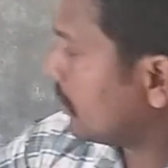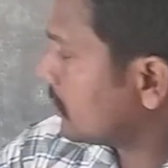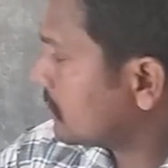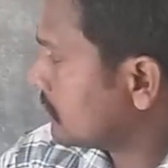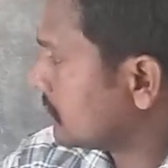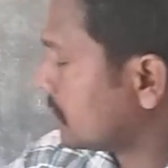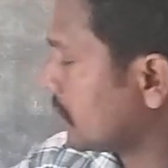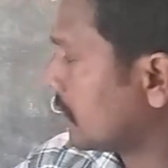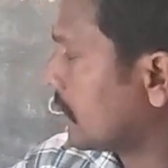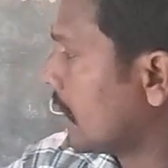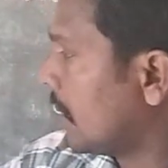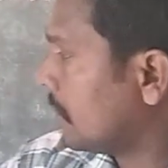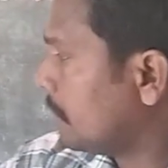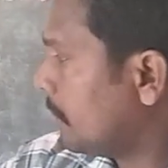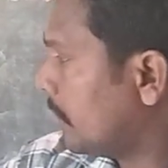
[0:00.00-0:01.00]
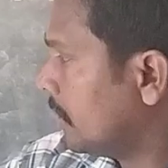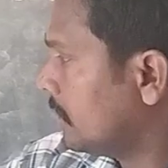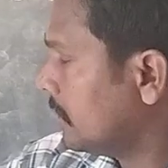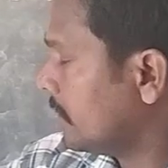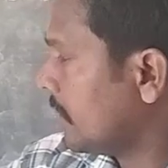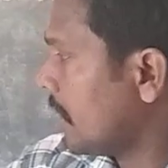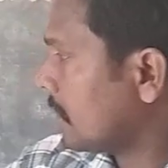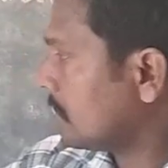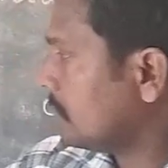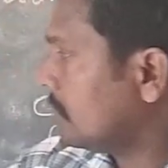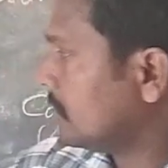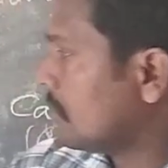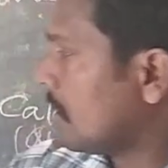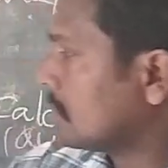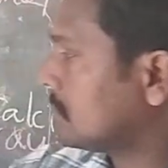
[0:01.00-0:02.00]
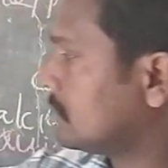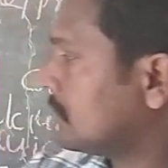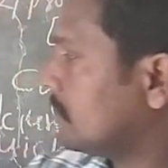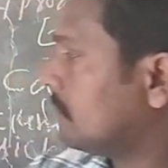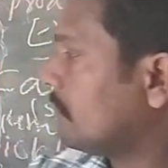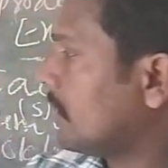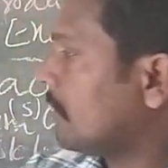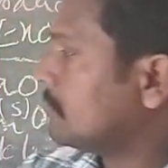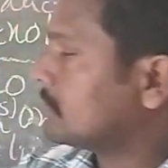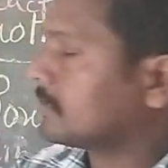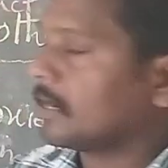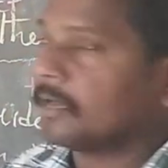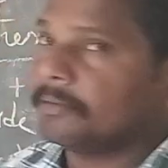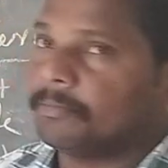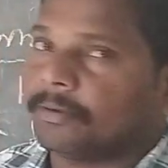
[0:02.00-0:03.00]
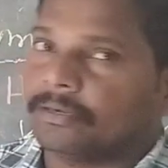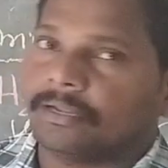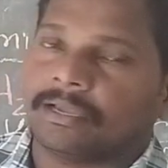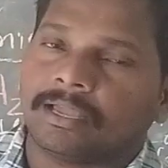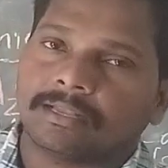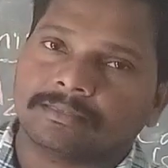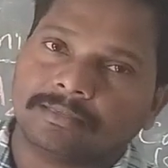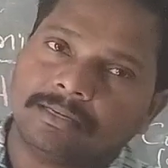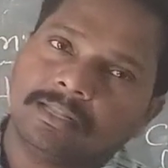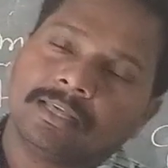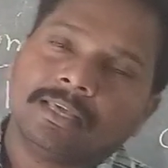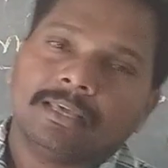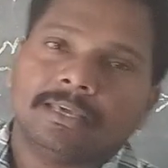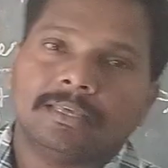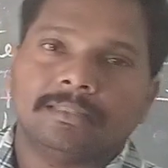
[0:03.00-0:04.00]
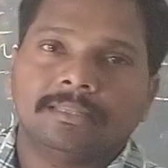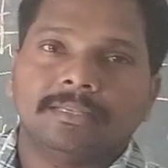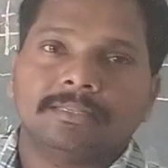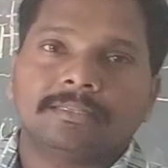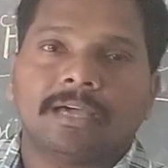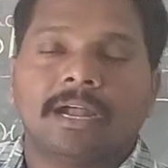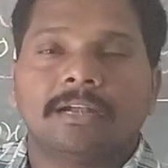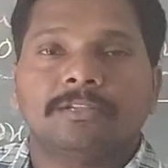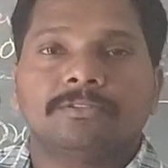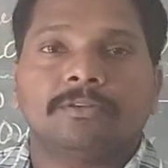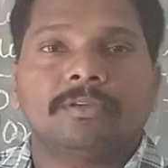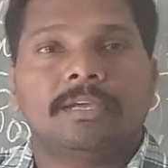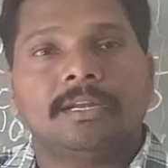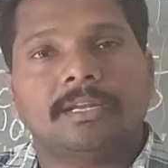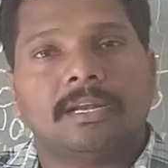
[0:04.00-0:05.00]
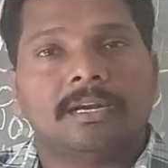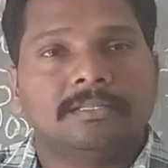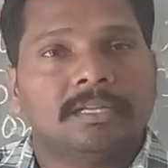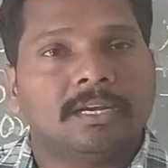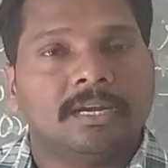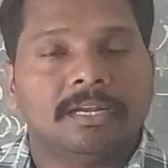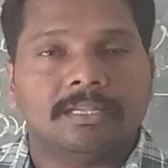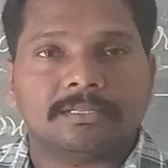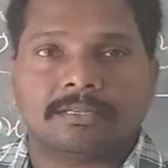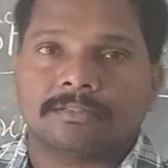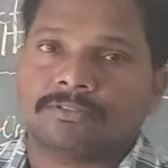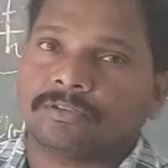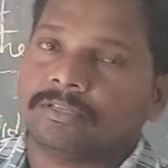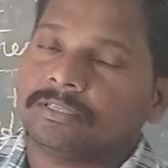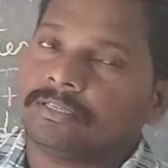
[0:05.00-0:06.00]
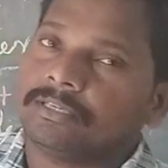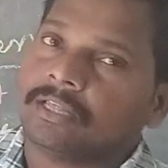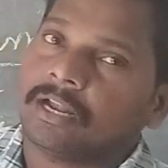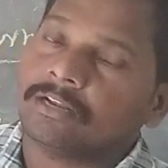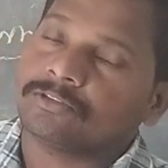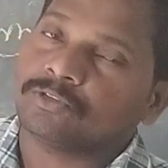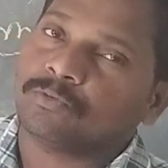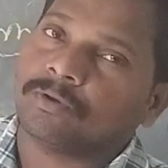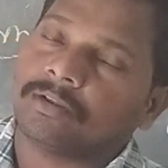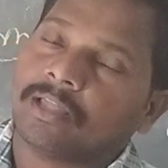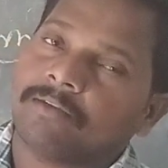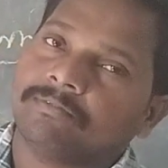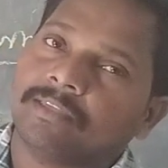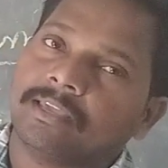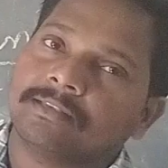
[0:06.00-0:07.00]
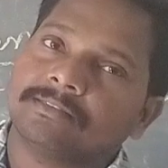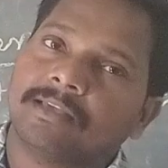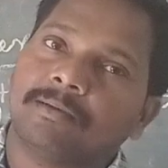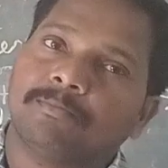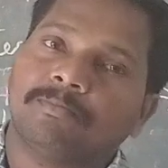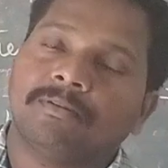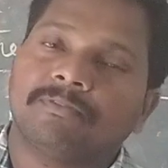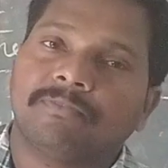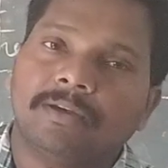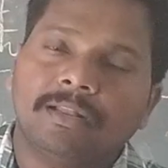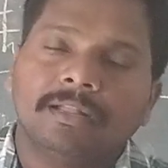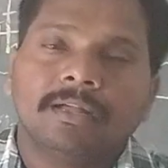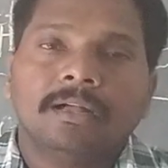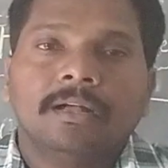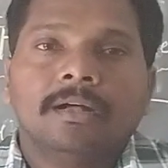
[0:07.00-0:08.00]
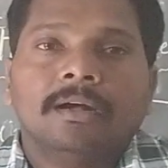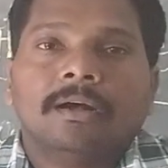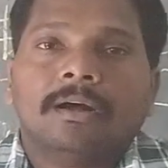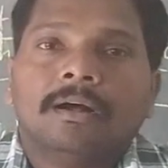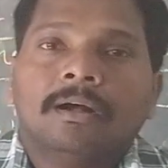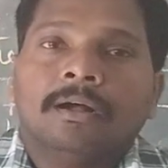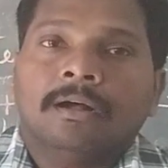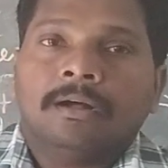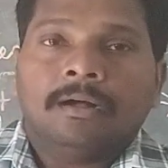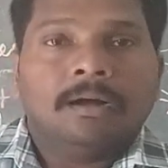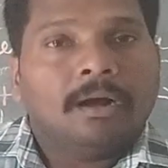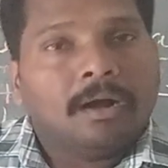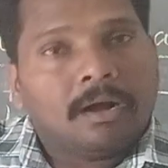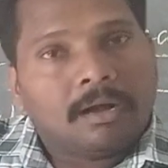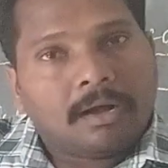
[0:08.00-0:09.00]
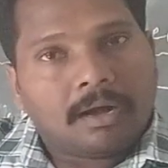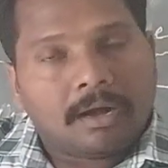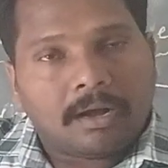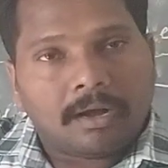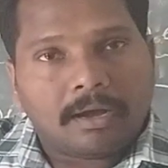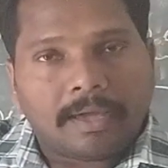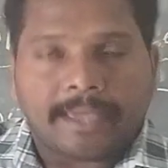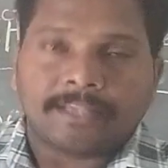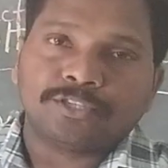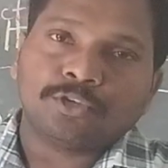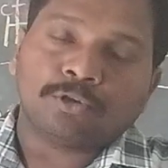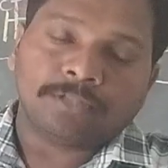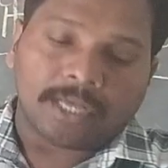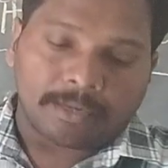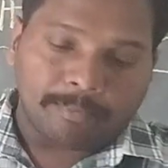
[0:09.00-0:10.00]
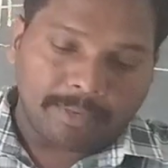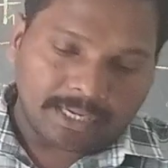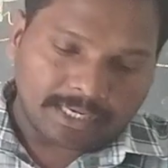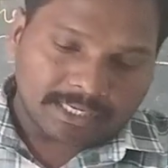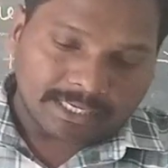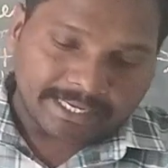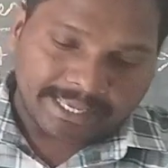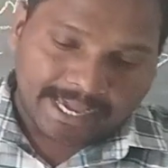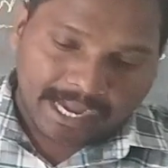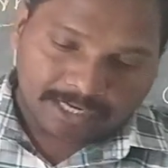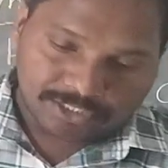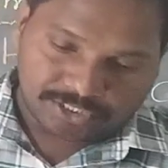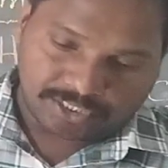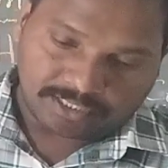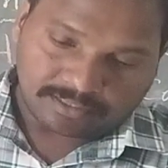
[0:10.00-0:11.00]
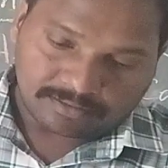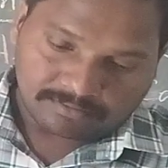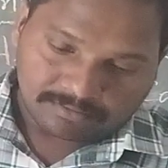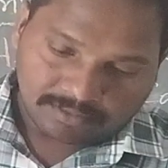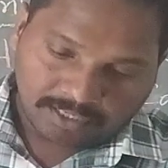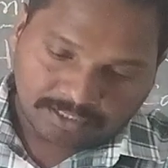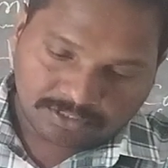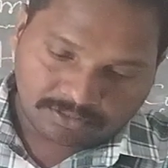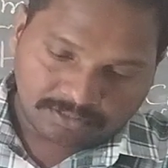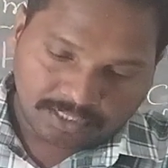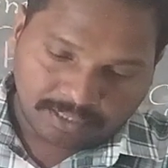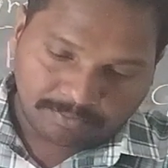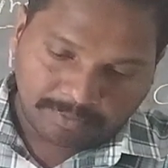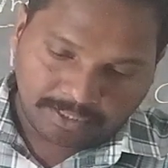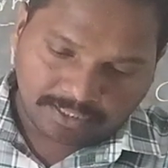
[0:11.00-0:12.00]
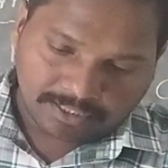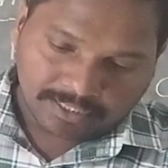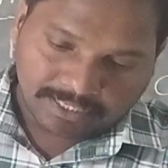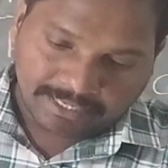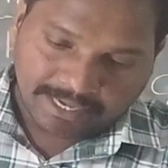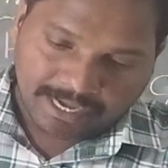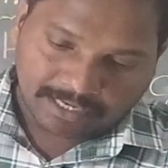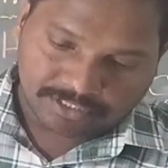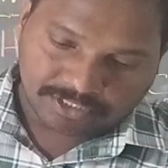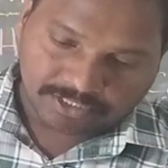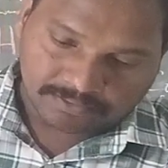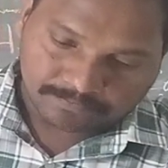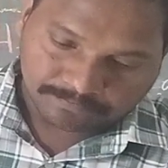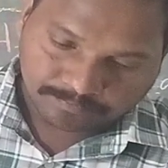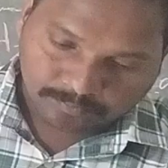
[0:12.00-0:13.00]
plus carbon react with oxygen forms carbon dioxide. In this also heat energy released. So it is also one of the examples for exothermic reaction. Exothermic reaction.